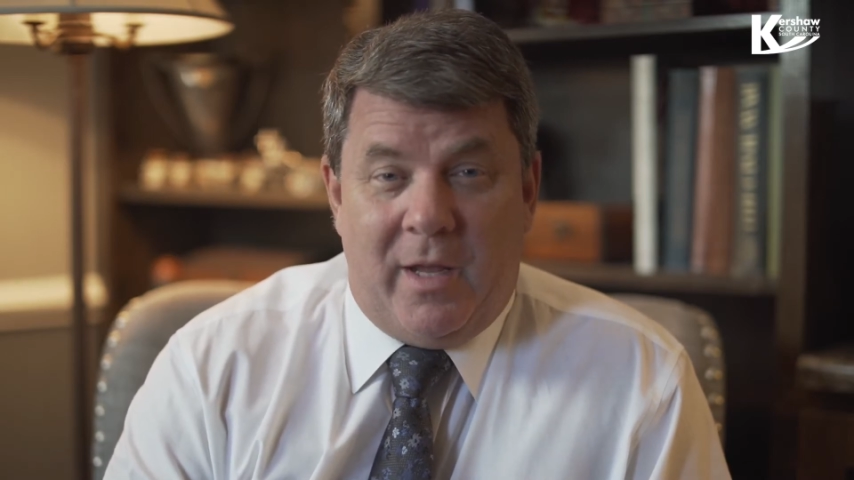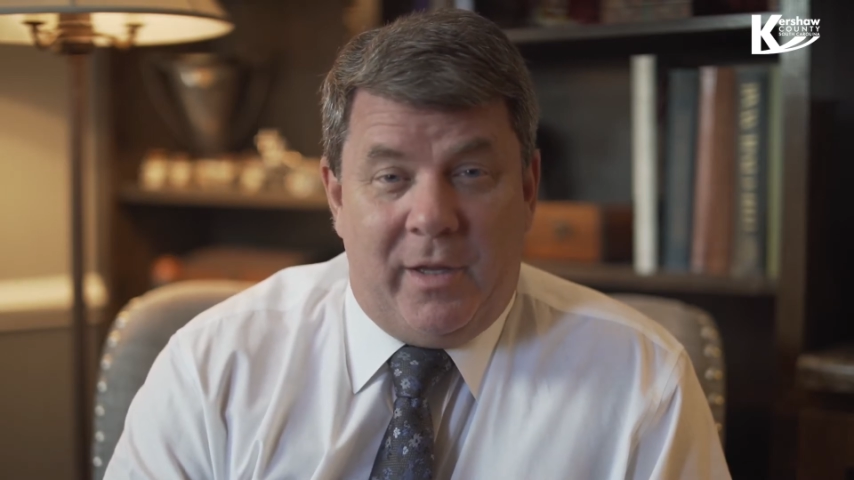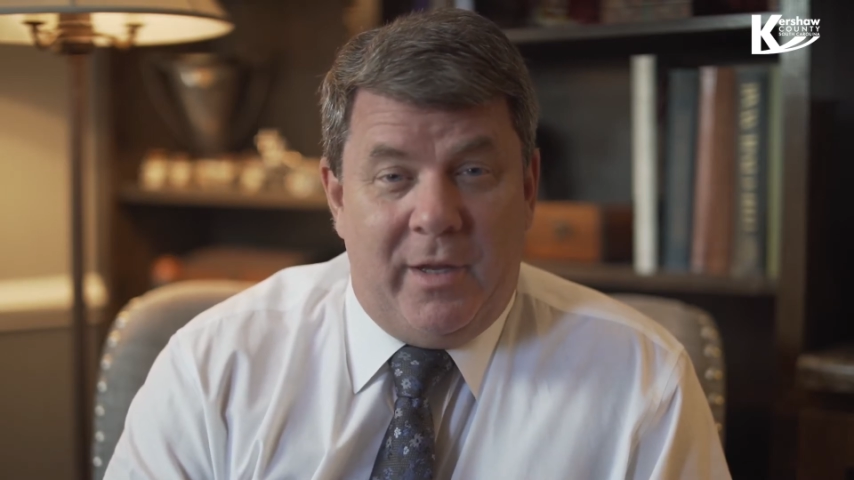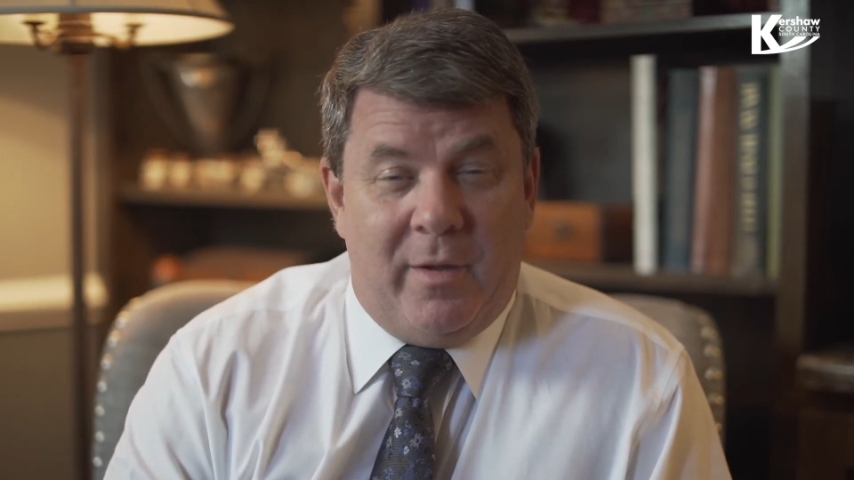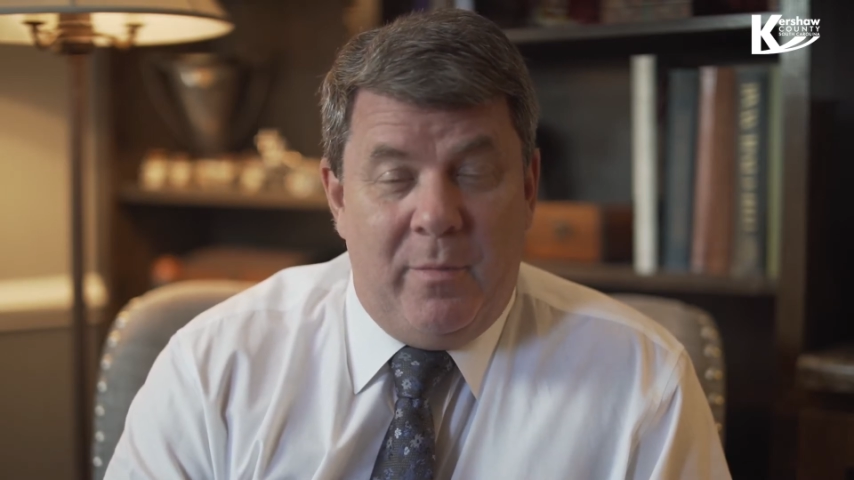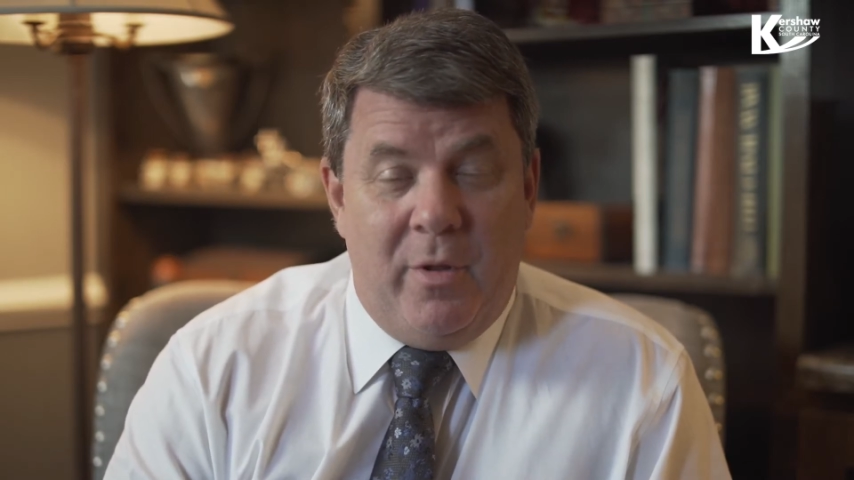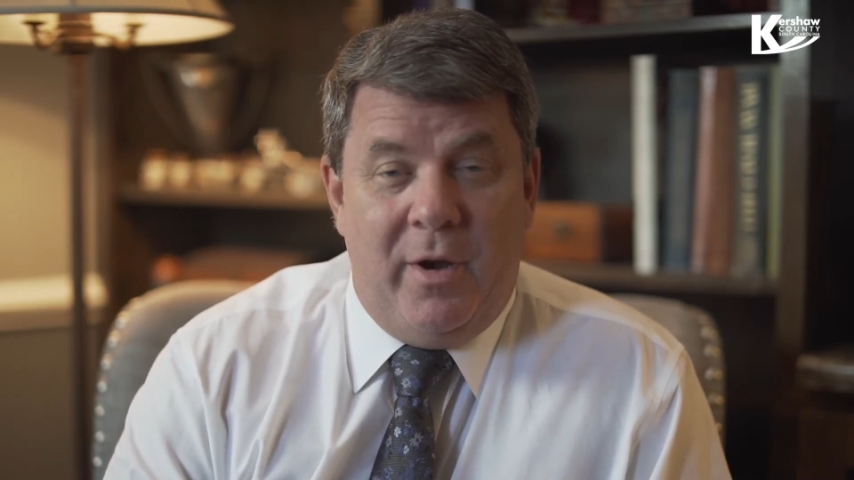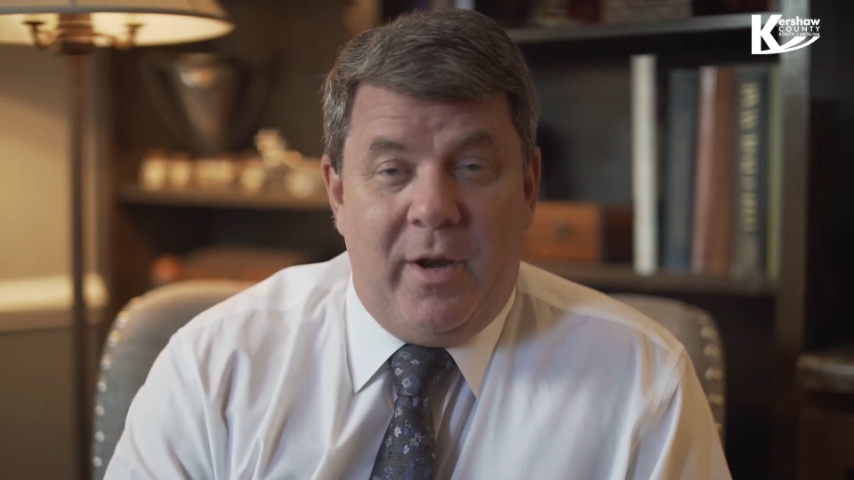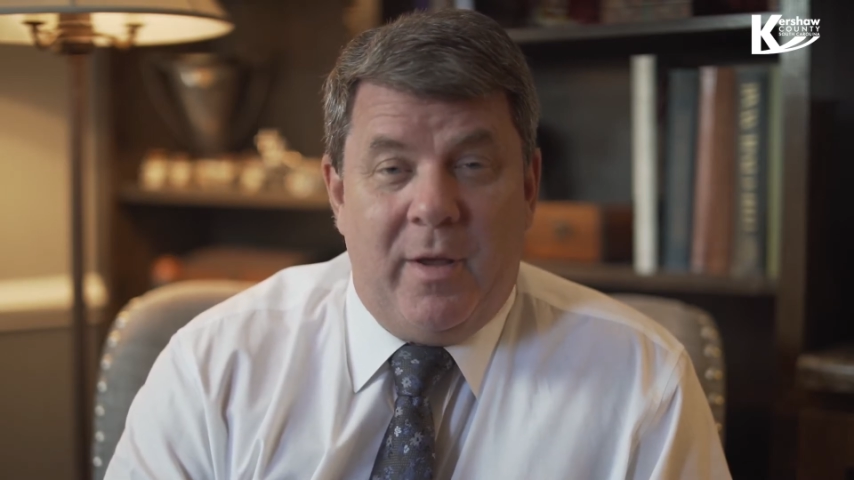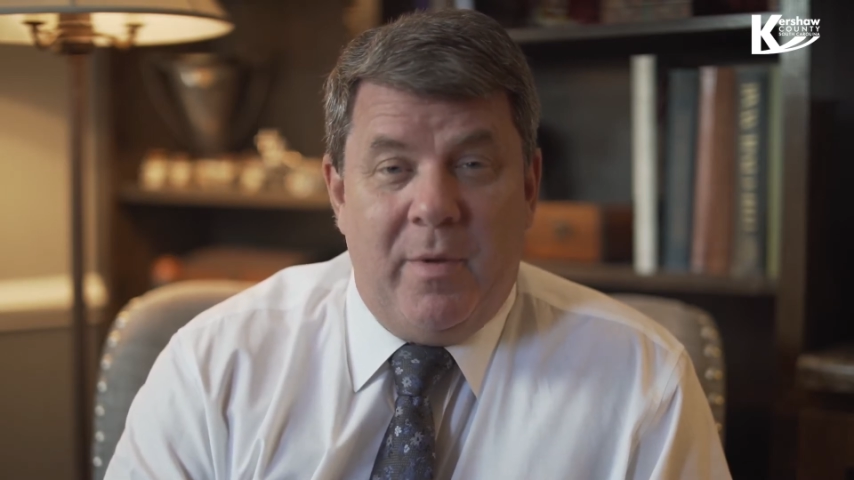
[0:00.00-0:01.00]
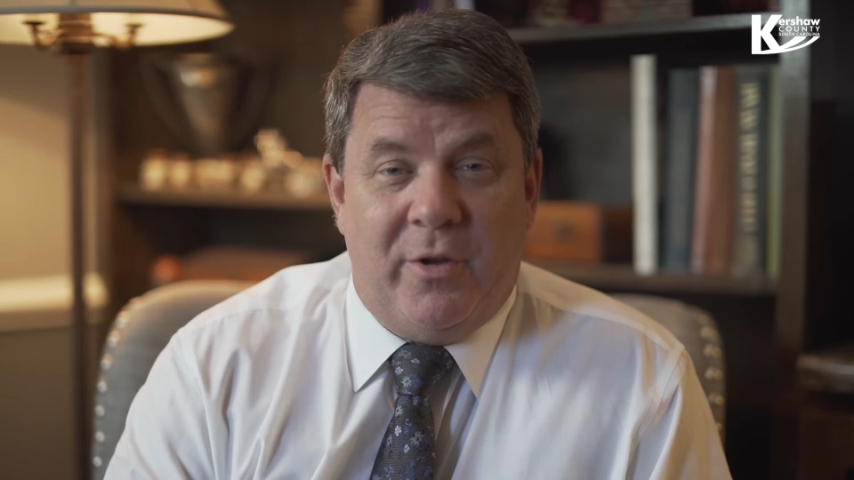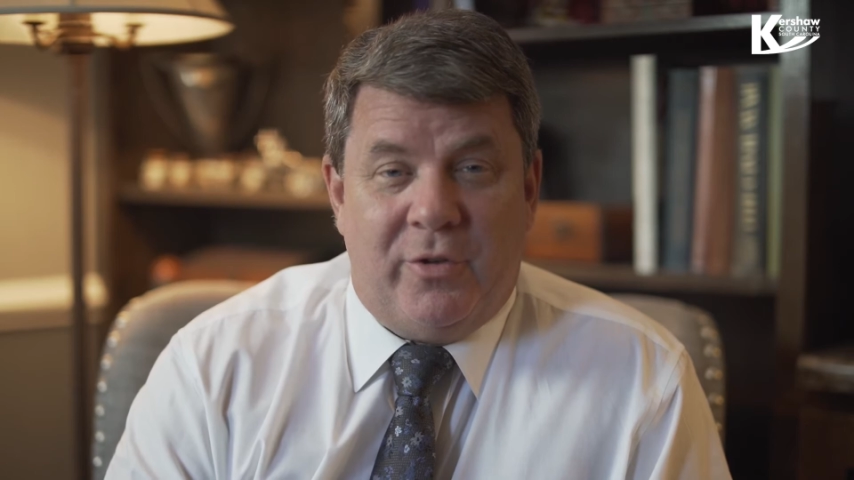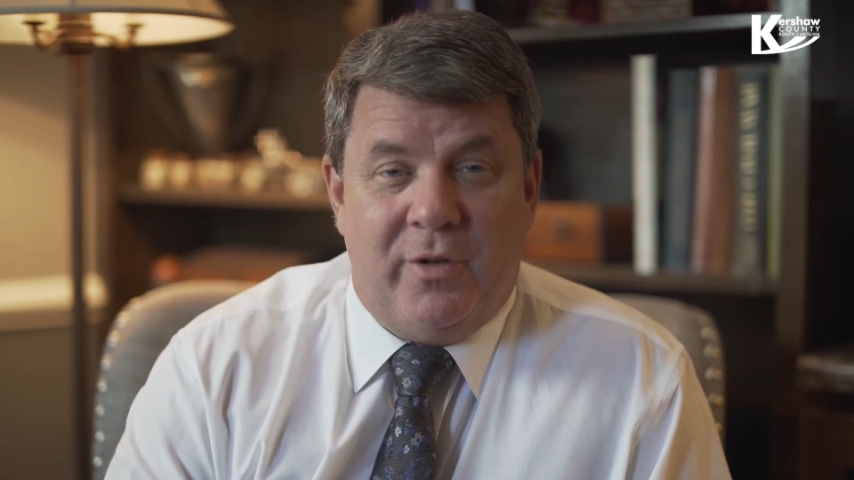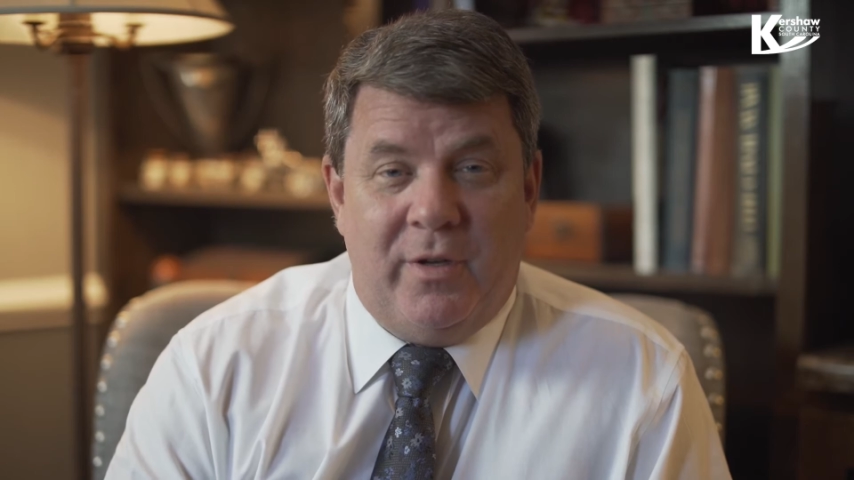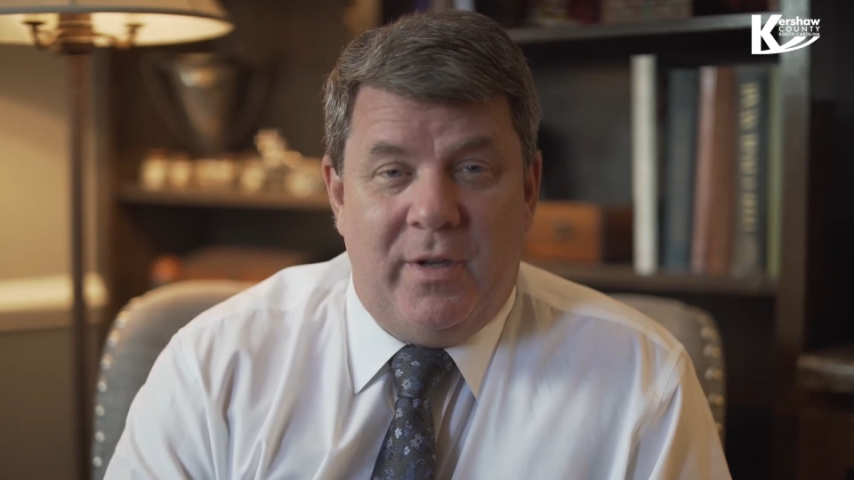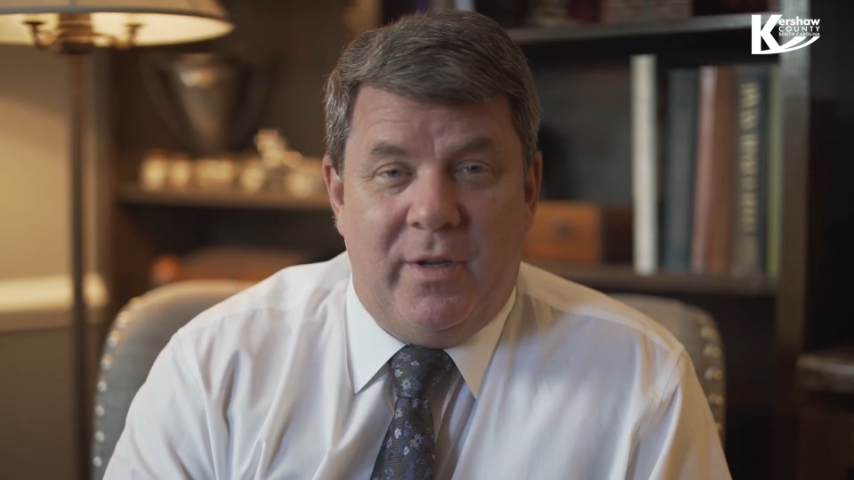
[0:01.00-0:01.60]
Clean Community Commission,